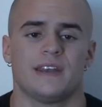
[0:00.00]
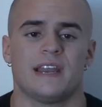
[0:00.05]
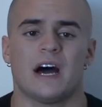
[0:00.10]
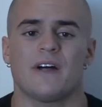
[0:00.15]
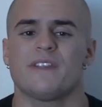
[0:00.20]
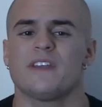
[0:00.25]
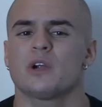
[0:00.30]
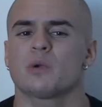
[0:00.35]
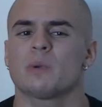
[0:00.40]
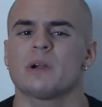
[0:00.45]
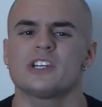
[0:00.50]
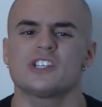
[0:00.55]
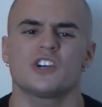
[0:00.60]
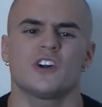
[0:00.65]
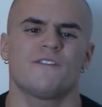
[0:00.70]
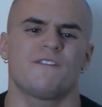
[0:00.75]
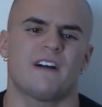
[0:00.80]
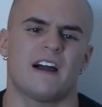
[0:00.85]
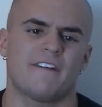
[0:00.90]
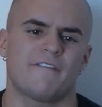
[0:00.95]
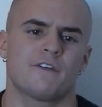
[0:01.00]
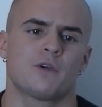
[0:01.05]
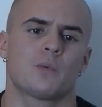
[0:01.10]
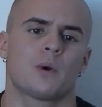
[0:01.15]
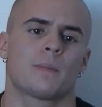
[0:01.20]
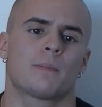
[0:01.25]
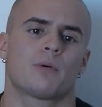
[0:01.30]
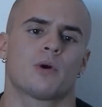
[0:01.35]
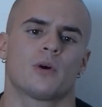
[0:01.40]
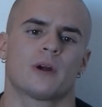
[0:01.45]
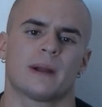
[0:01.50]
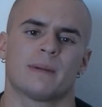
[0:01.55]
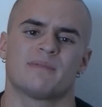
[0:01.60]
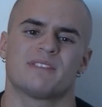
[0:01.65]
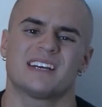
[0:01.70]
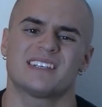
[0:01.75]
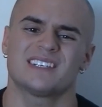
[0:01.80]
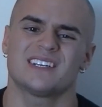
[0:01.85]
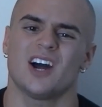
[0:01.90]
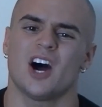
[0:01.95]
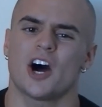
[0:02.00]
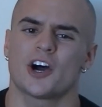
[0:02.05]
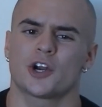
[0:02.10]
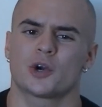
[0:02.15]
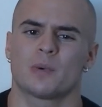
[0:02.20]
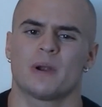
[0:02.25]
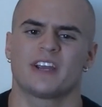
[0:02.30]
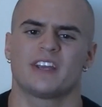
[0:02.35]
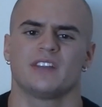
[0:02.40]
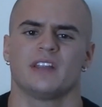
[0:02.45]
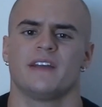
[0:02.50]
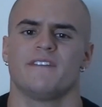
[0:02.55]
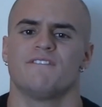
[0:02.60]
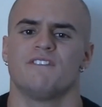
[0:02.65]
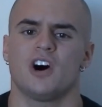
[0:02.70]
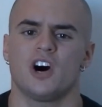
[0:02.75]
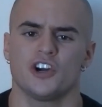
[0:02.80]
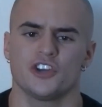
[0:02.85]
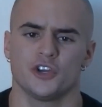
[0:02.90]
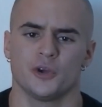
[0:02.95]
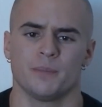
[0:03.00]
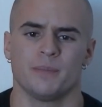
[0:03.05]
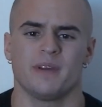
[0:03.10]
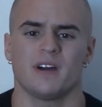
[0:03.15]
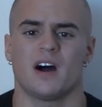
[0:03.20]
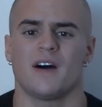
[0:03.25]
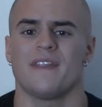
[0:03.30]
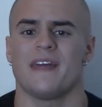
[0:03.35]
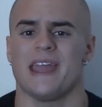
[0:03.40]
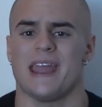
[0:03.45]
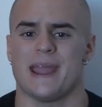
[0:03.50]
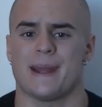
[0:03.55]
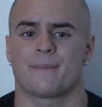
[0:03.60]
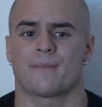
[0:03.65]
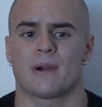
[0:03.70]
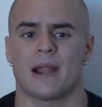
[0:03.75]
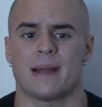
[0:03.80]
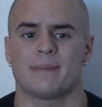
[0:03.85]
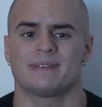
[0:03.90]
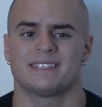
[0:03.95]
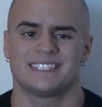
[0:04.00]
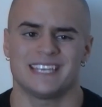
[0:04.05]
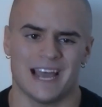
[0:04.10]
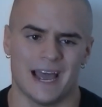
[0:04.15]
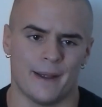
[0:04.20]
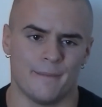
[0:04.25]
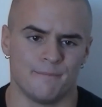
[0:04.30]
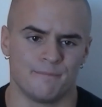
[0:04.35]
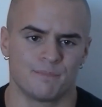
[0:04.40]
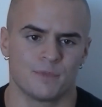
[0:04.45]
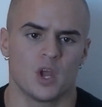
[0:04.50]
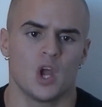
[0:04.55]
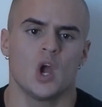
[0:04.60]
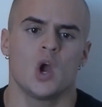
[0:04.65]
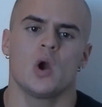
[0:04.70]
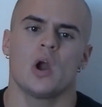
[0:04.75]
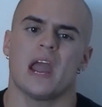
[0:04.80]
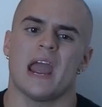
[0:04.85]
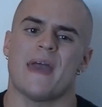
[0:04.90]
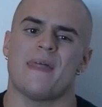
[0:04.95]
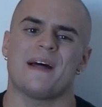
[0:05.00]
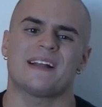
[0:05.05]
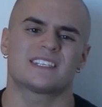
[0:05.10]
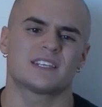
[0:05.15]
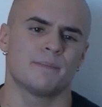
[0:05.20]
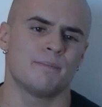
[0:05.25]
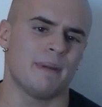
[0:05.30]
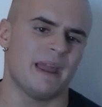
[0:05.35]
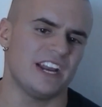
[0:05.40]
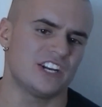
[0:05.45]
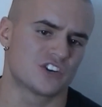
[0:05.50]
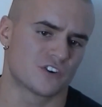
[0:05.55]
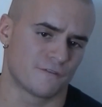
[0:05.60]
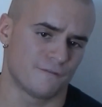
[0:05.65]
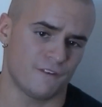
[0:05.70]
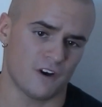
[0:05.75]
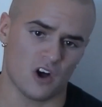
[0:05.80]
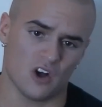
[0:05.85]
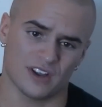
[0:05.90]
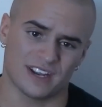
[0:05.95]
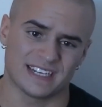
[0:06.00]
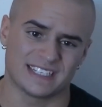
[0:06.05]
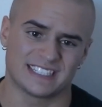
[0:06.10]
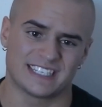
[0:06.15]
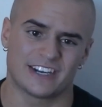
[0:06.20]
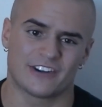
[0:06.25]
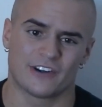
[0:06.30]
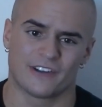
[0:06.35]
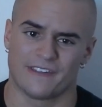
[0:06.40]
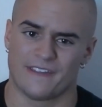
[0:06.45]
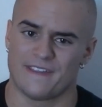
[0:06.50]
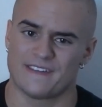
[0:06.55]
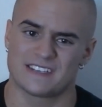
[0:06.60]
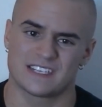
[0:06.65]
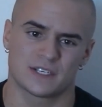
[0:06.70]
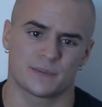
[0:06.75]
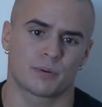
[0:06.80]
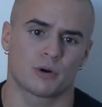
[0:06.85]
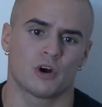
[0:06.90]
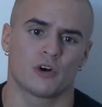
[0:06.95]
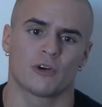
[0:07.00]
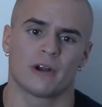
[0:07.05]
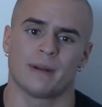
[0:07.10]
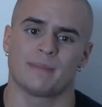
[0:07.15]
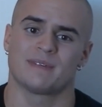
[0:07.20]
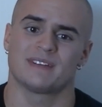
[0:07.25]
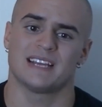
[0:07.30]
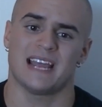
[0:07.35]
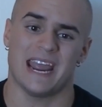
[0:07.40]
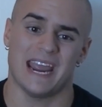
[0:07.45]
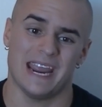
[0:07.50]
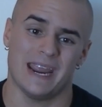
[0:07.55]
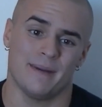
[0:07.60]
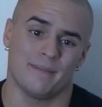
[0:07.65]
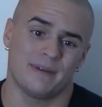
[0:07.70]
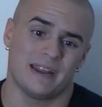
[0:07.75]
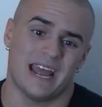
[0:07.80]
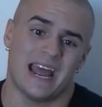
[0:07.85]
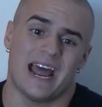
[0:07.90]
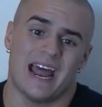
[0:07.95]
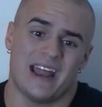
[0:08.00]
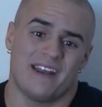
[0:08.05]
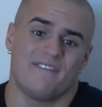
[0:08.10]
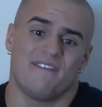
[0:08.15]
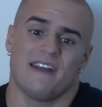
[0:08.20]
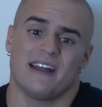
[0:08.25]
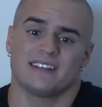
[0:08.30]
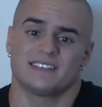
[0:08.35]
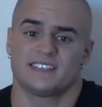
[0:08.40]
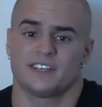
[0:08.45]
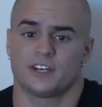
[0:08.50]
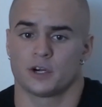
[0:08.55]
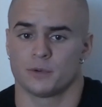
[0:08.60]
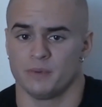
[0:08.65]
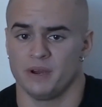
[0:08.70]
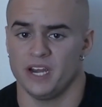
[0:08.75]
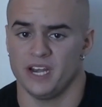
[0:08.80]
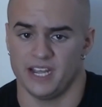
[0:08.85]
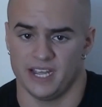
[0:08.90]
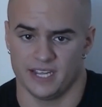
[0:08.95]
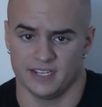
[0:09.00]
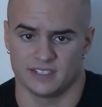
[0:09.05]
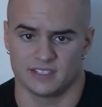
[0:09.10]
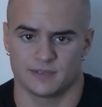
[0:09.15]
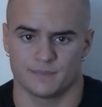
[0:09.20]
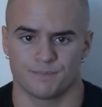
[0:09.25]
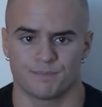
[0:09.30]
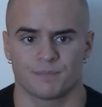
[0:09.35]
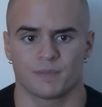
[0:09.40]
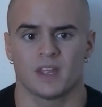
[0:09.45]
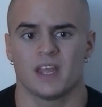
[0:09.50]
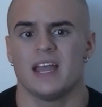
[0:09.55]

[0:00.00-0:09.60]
Now, the original 531 program doesn't auto-regulate volume beyond the AMRAP set, and that's a major fault considering that this is a program aimed at advanced intermediates.